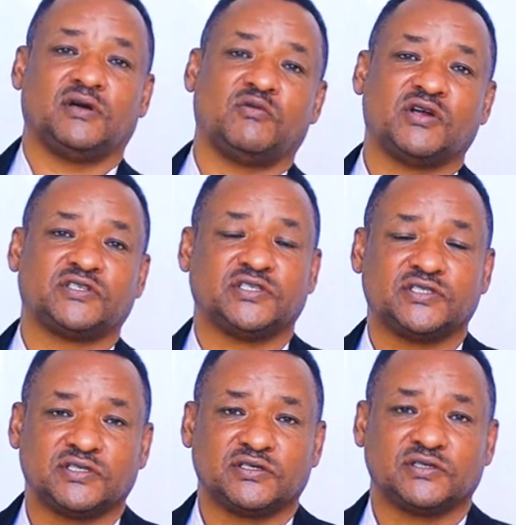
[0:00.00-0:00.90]
what
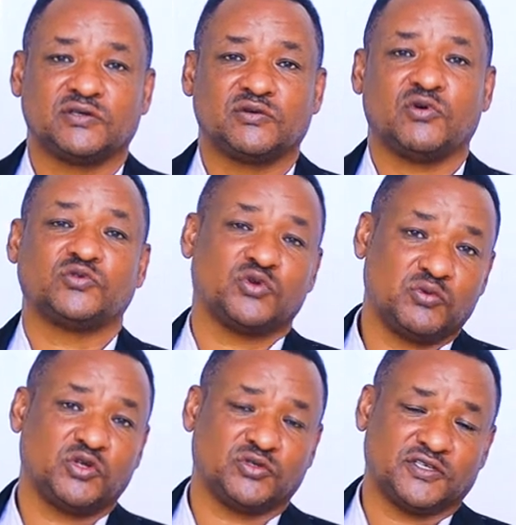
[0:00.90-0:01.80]
is
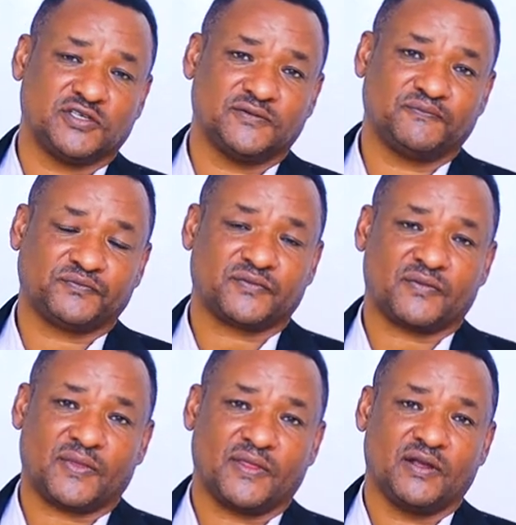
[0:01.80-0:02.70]
contributed
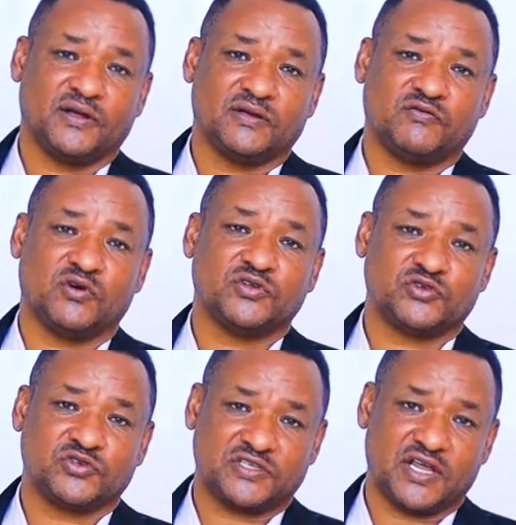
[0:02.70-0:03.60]
for the
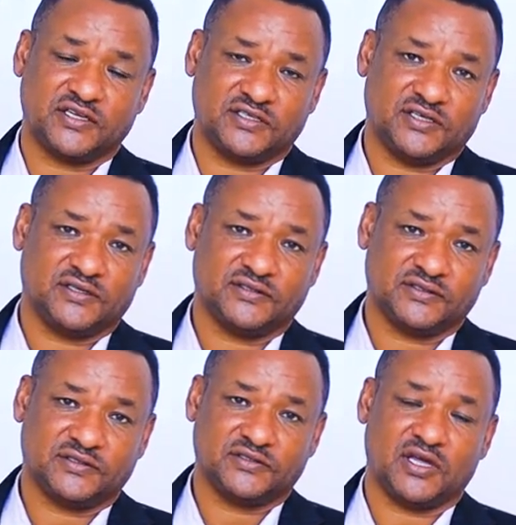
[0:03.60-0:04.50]
society.
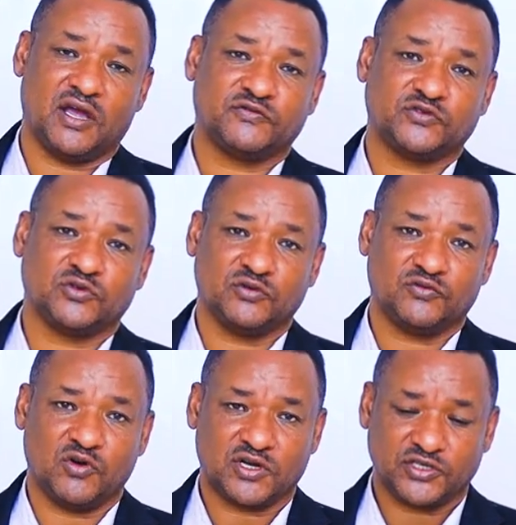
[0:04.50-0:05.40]
They have to
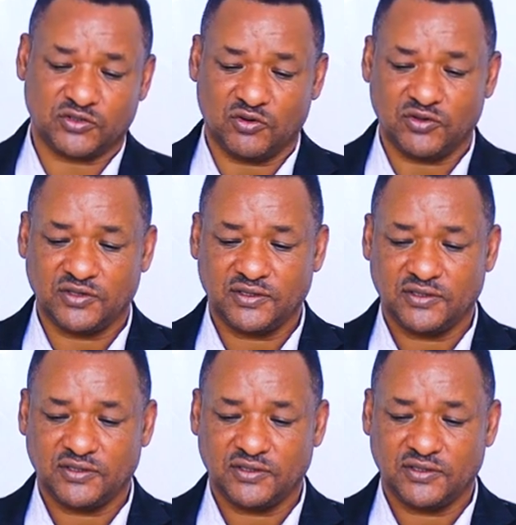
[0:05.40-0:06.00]
focus on